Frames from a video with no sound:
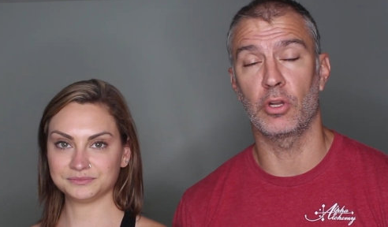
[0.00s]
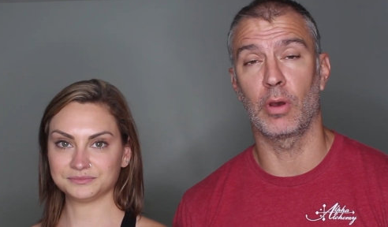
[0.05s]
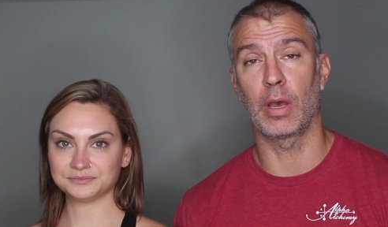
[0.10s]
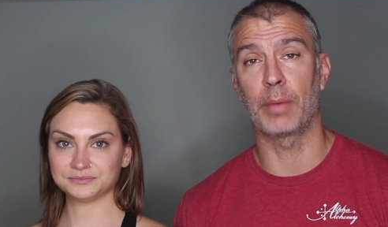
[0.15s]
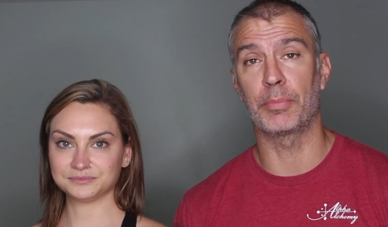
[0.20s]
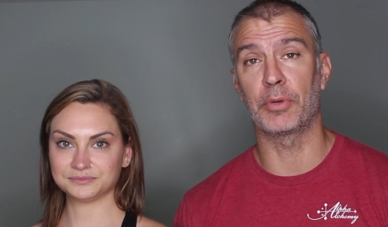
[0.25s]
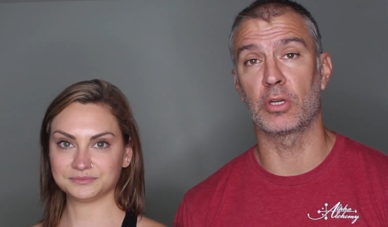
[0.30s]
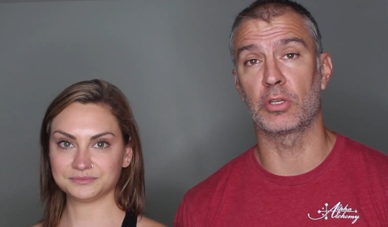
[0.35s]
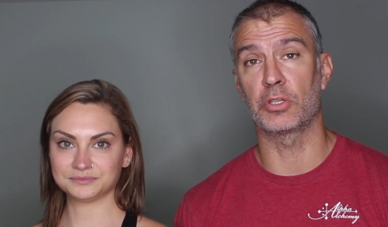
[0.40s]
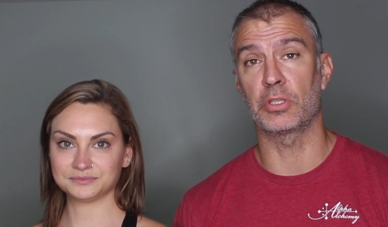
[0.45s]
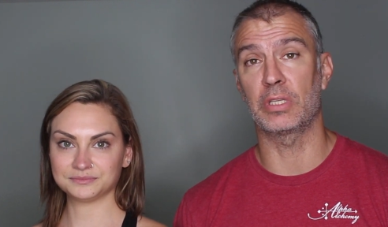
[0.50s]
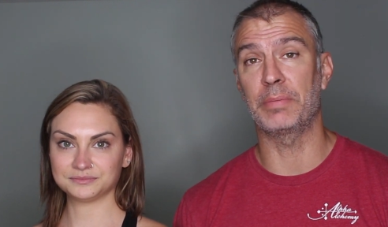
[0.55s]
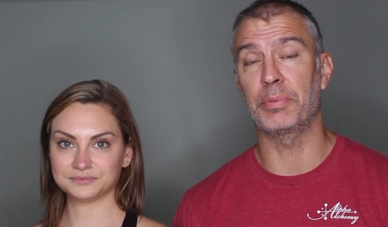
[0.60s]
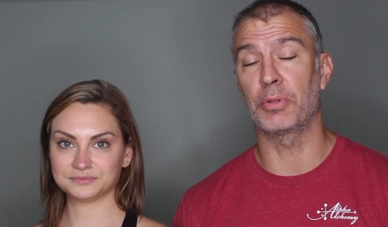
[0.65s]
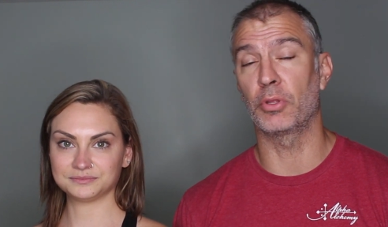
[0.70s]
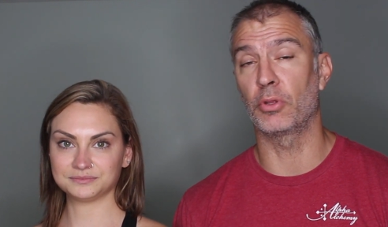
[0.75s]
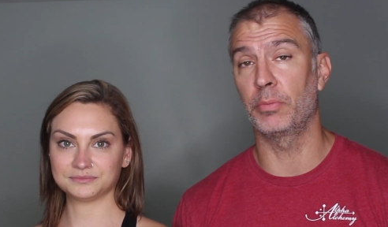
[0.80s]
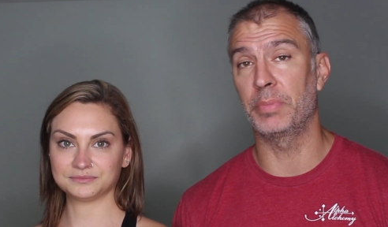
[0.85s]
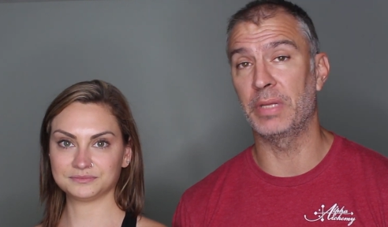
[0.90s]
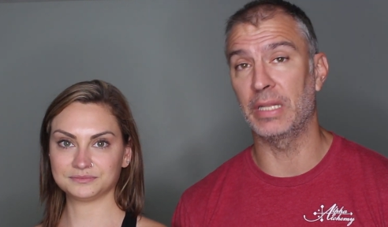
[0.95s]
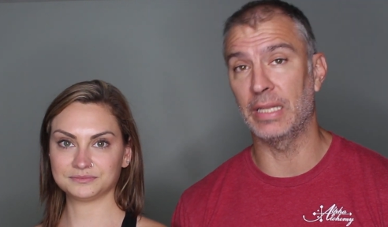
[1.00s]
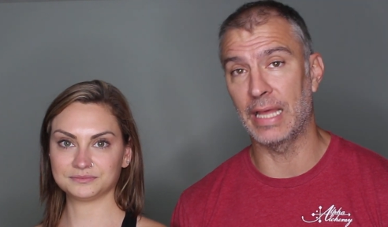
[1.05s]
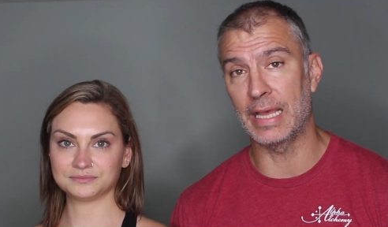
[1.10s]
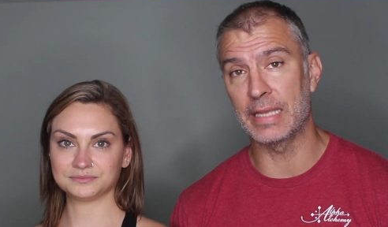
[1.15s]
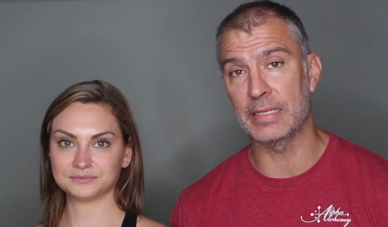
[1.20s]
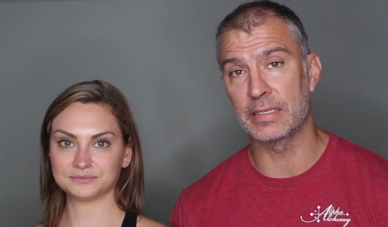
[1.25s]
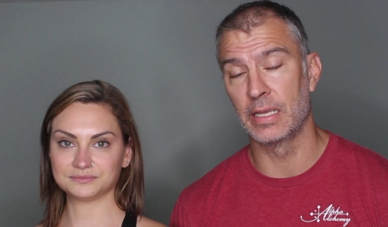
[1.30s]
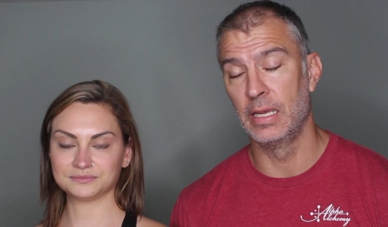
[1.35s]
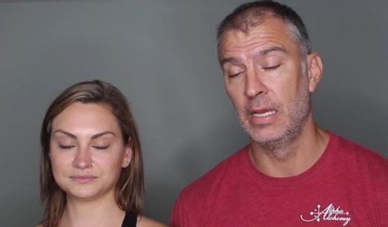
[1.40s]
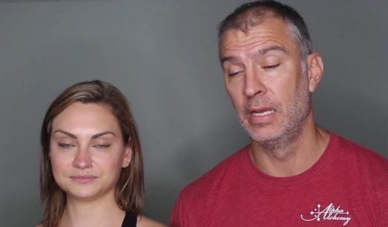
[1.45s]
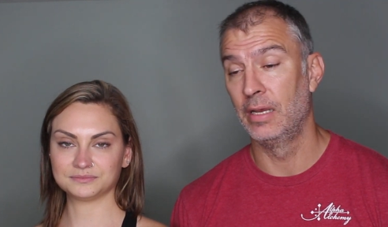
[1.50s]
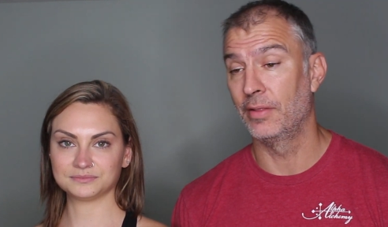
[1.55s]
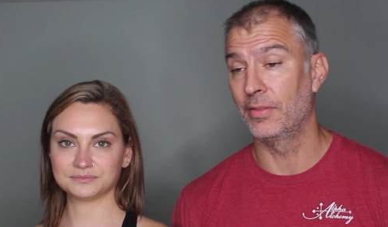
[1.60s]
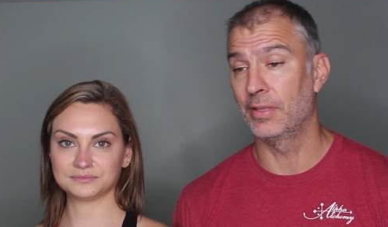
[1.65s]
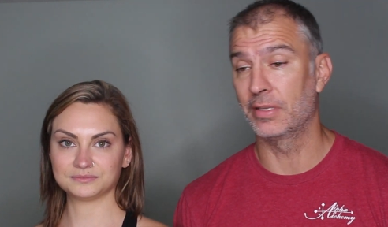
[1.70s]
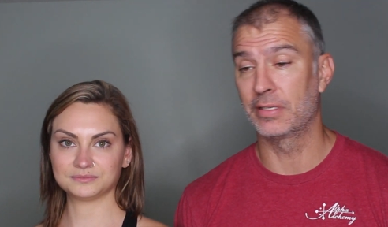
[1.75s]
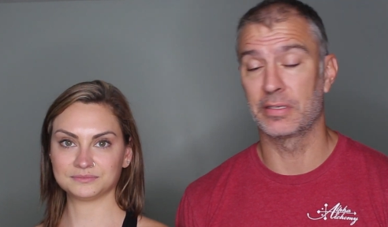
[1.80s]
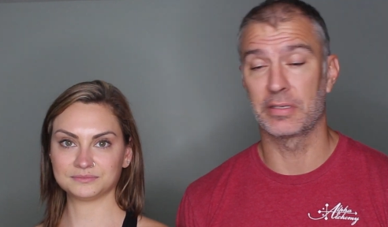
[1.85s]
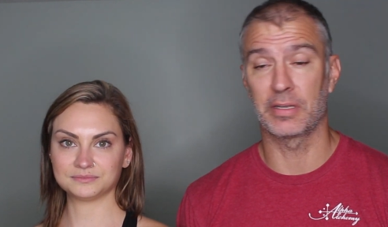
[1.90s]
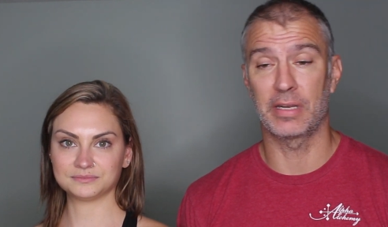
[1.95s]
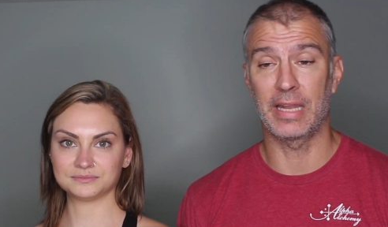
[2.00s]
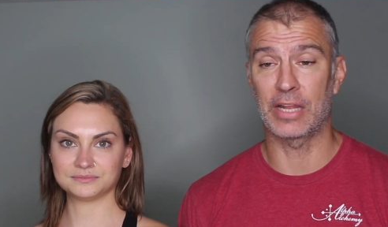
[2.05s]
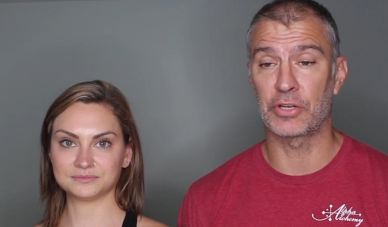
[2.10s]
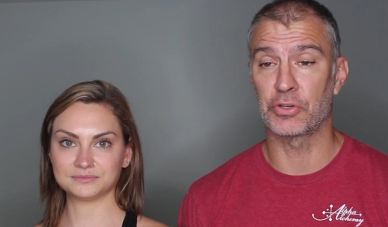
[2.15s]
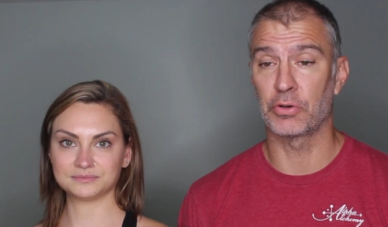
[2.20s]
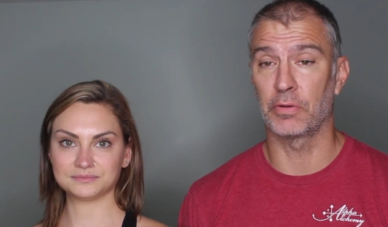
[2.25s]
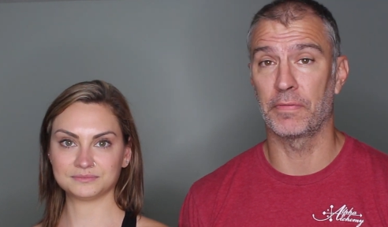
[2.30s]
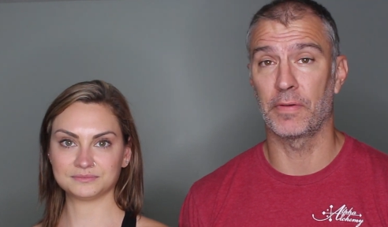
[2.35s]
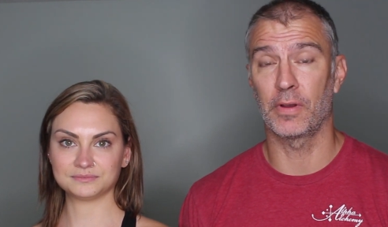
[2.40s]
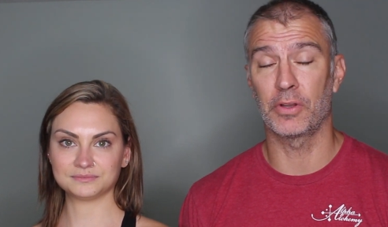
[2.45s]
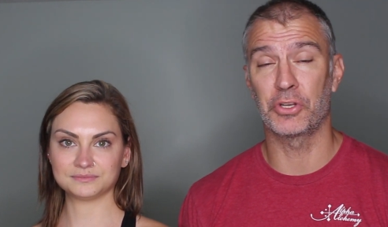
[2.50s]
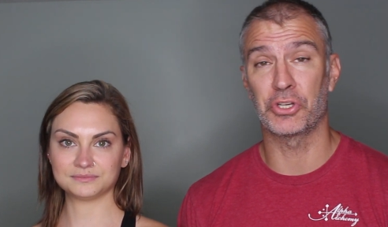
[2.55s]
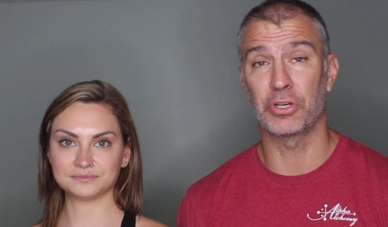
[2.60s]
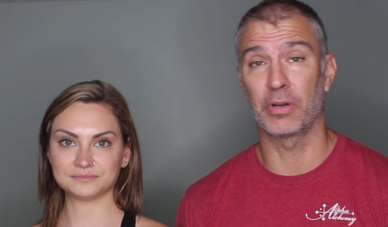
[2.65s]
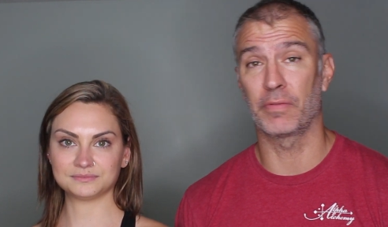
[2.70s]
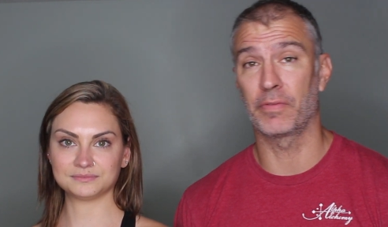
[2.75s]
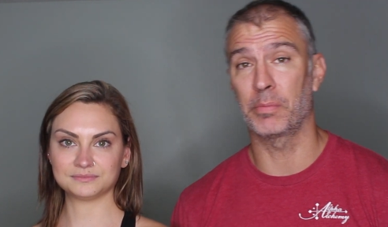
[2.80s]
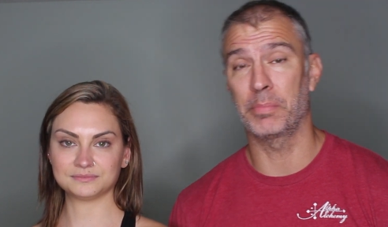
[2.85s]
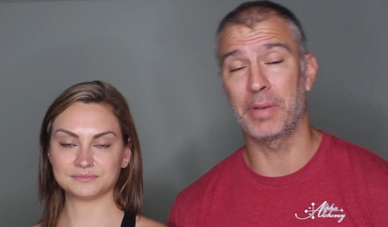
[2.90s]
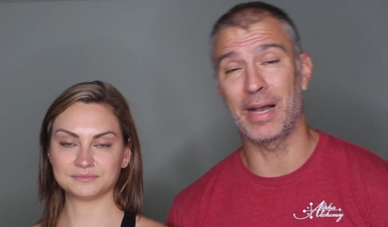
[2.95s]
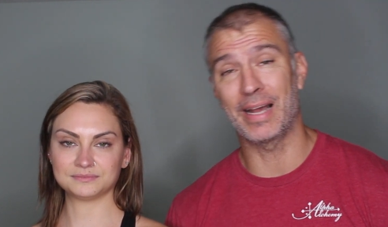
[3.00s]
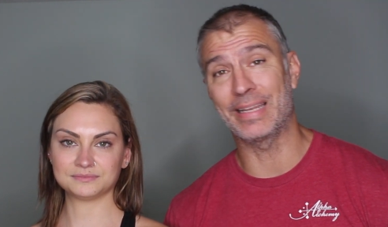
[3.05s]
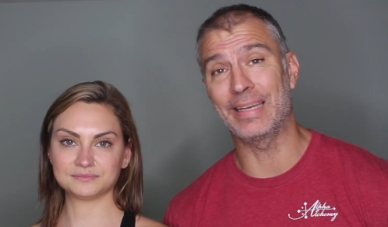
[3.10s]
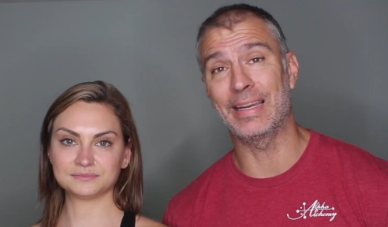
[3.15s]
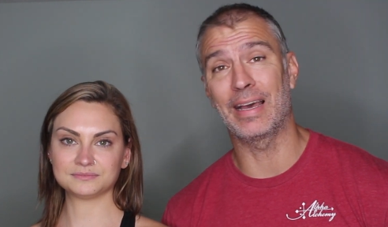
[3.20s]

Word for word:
Speaker 1: You know, I'm going to sleep a little bit less. This is a natural function of your body